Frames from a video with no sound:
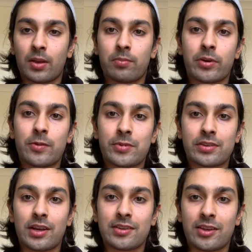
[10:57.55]

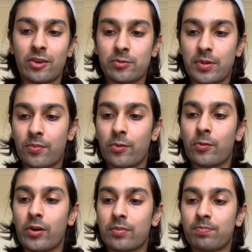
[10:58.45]
previously salespeople
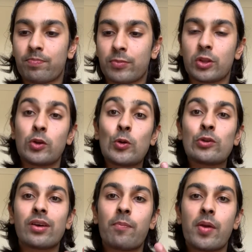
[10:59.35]
would use
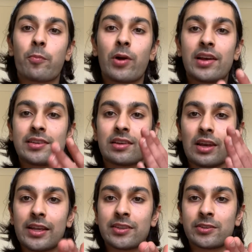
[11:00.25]
a memorized
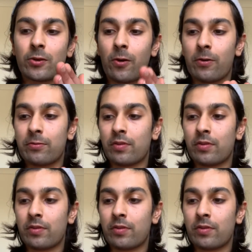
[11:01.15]
list of